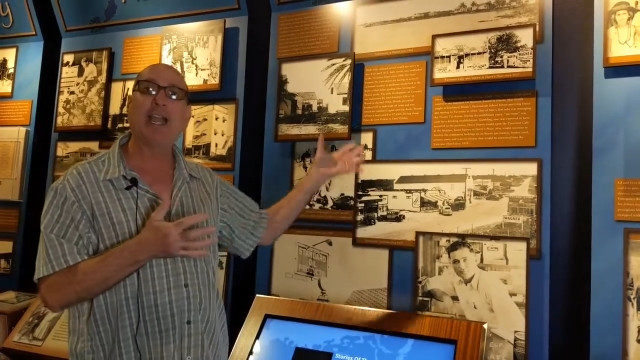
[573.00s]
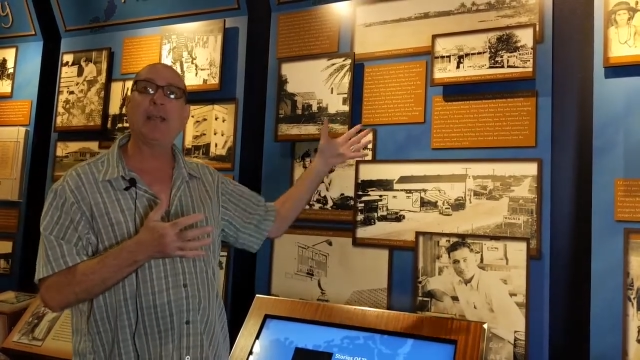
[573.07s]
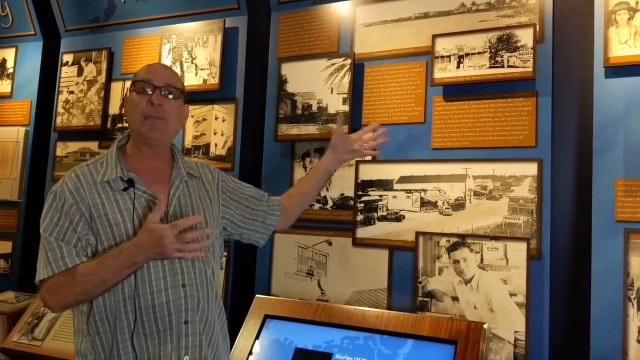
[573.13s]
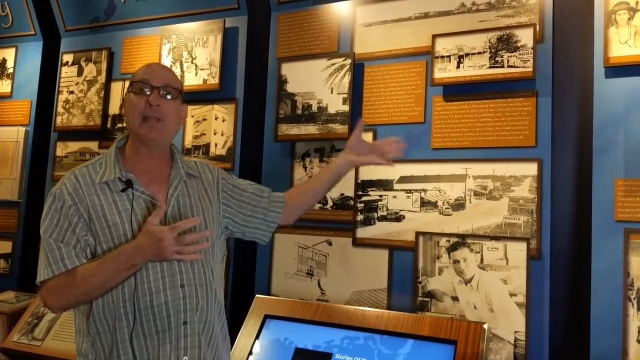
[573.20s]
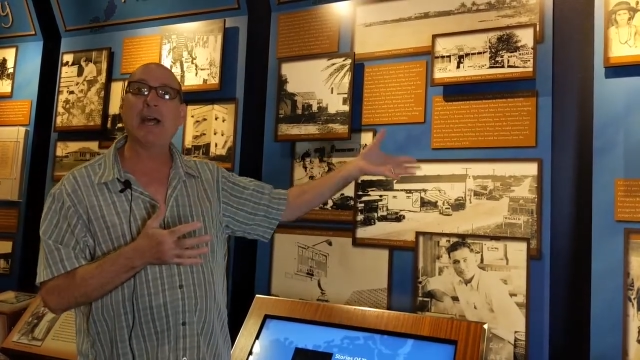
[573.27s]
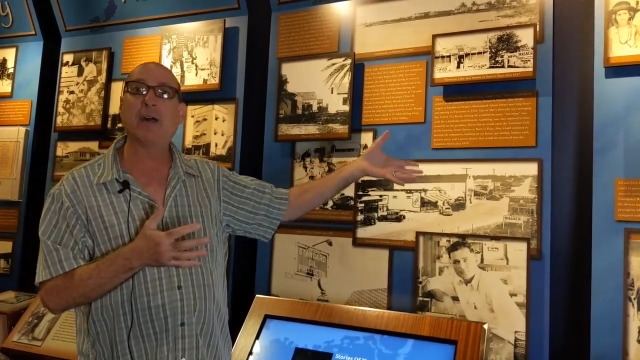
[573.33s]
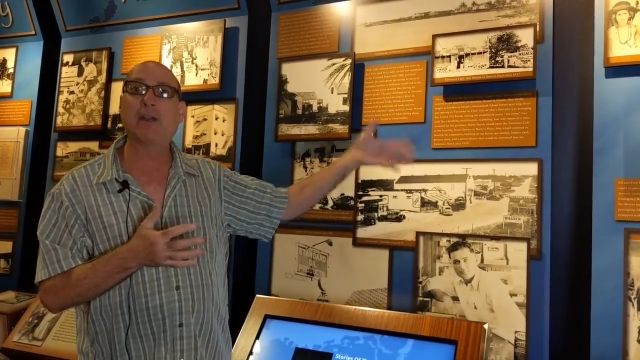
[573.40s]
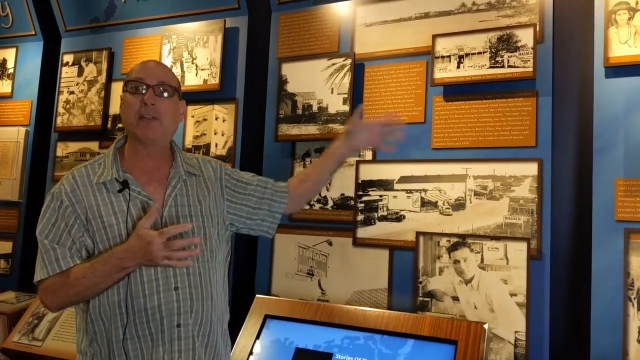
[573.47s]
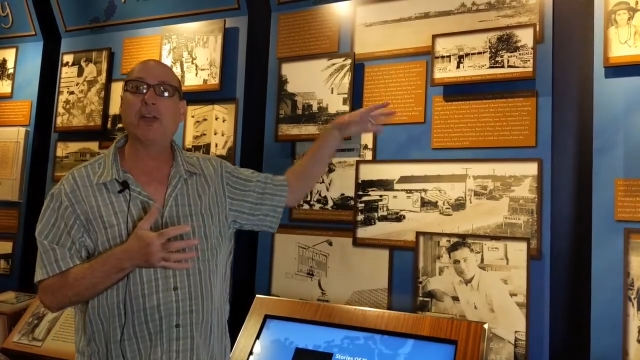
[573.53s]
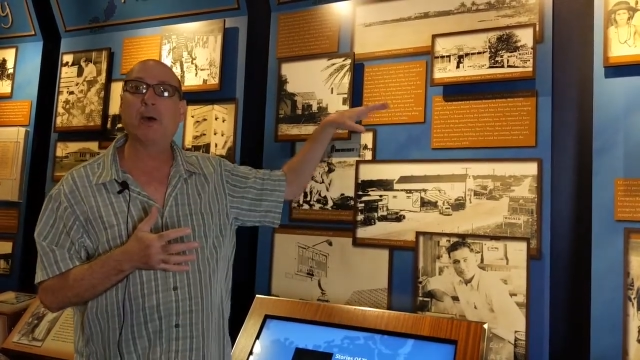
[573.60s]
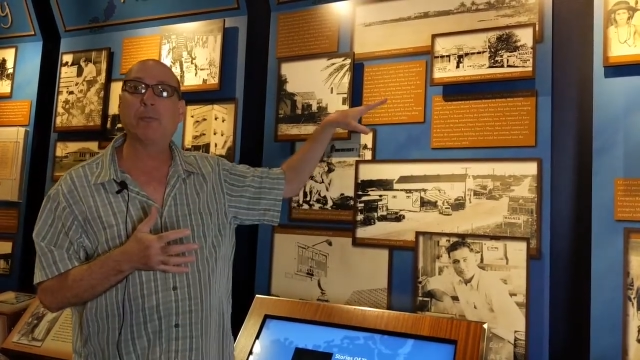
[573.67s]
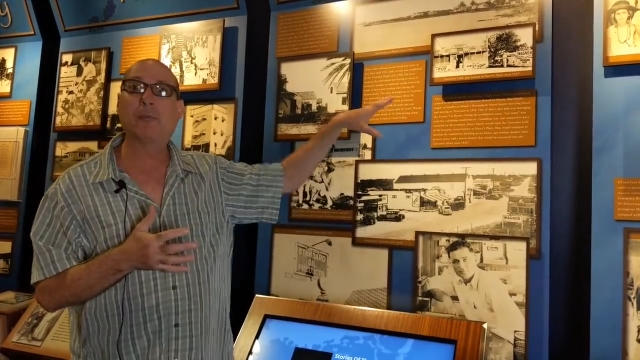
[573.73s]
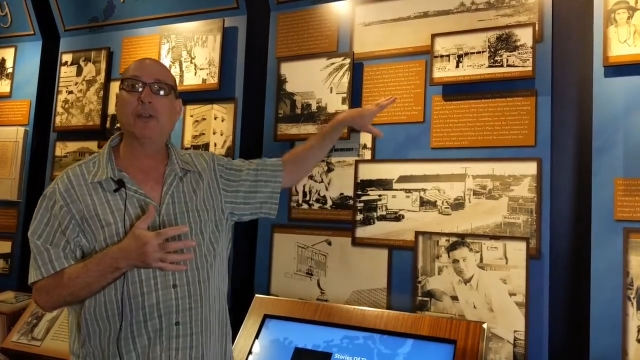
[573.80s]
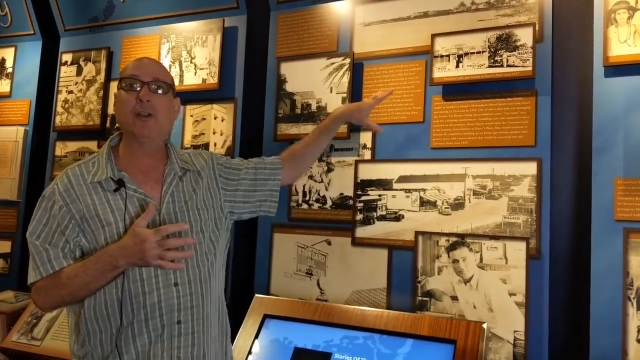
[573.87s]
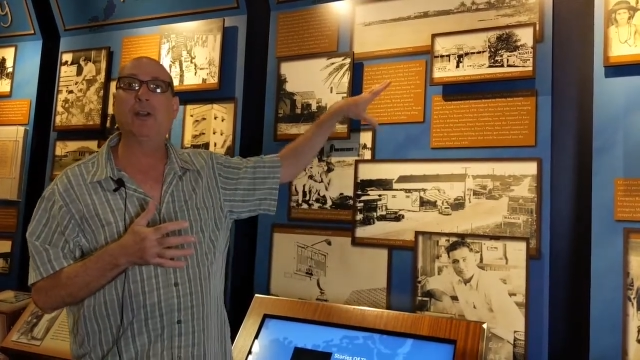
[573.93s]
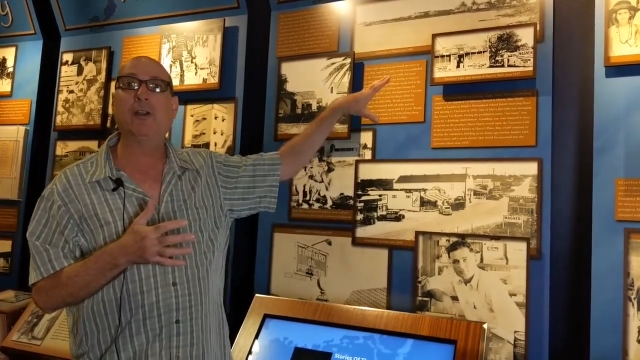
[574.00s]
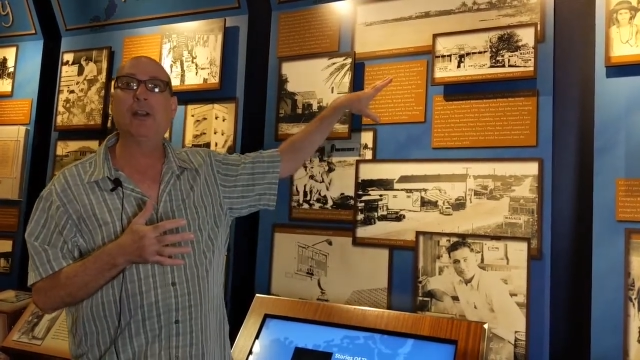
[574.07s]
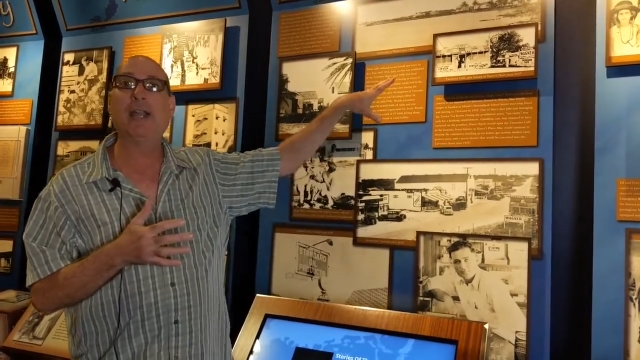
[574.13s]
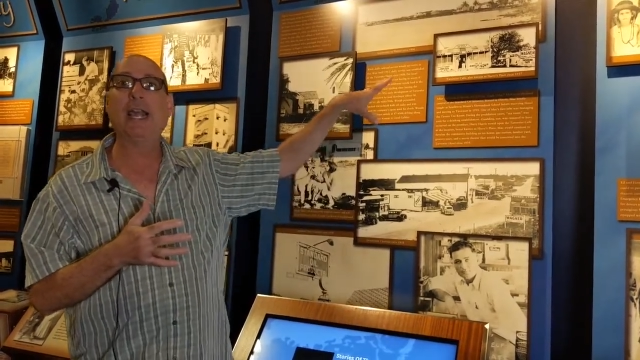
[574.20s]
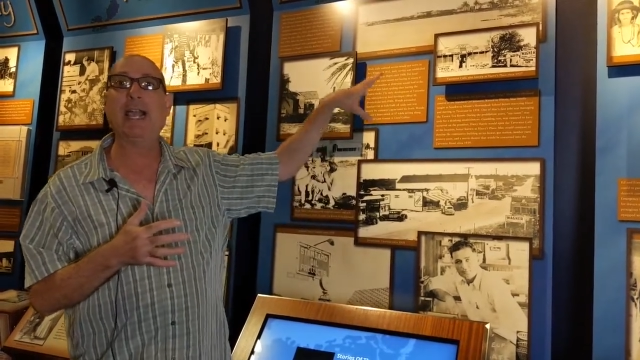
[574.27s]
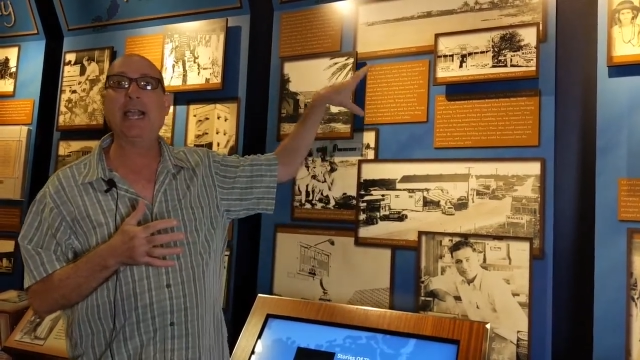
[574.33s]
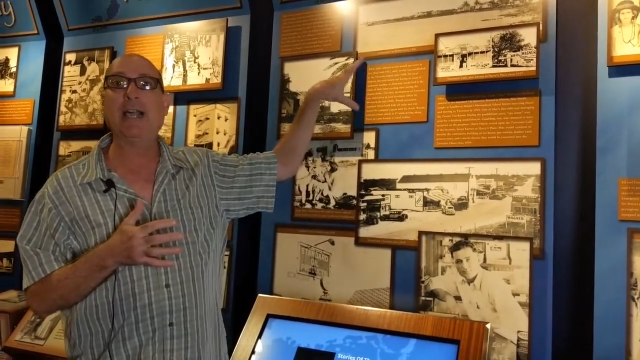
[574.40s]
down and helped
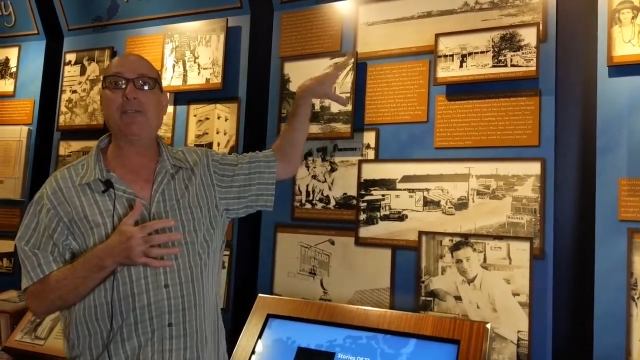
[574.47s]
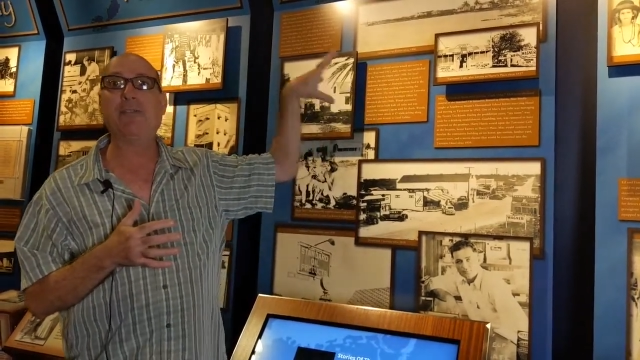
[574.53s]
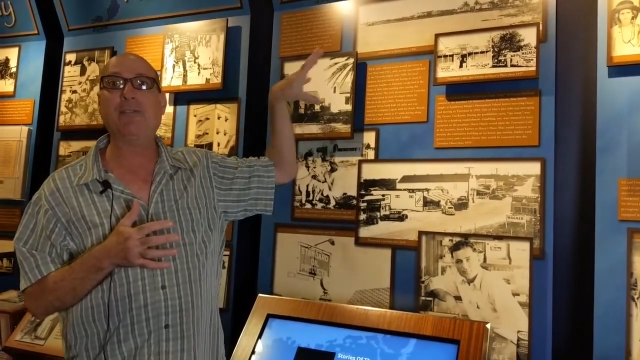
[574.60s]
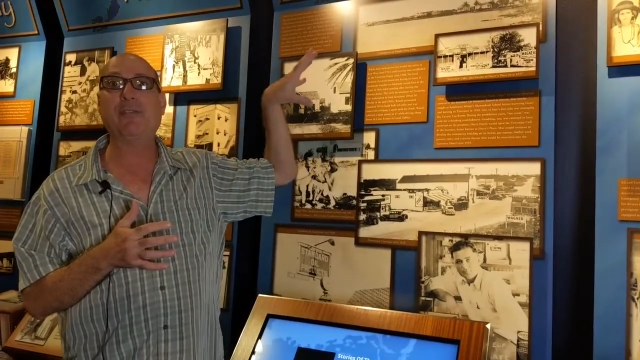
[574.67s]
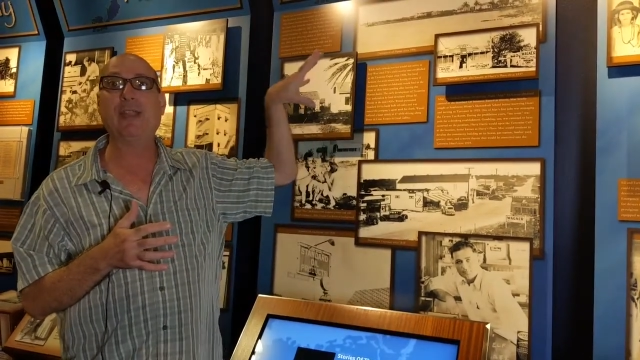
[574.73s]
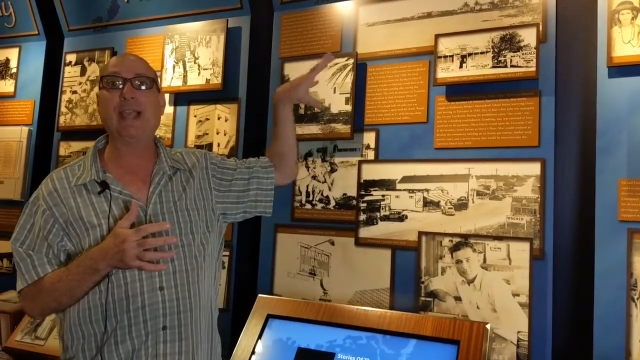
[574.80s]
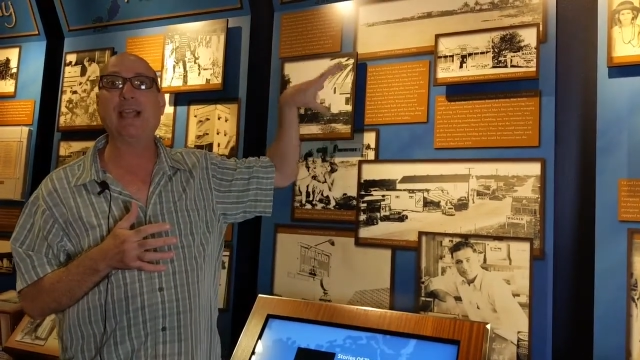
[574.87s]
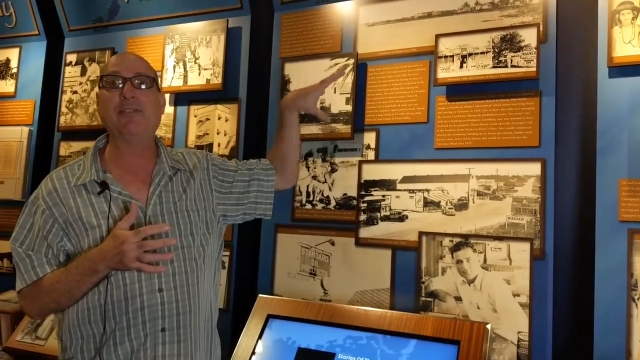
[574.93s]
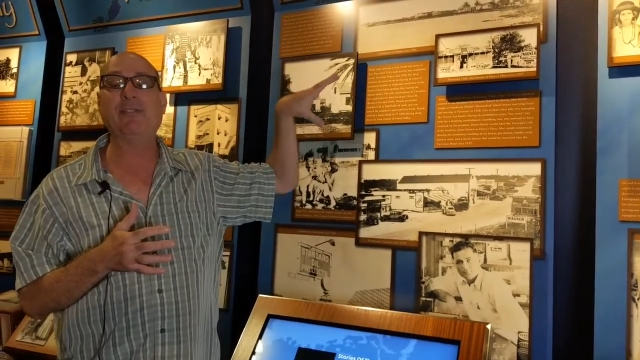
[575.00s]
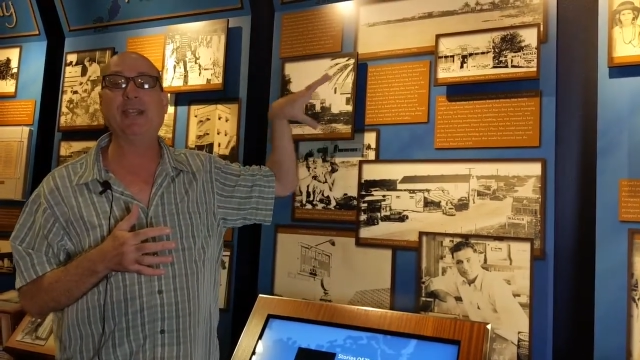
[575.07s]
her at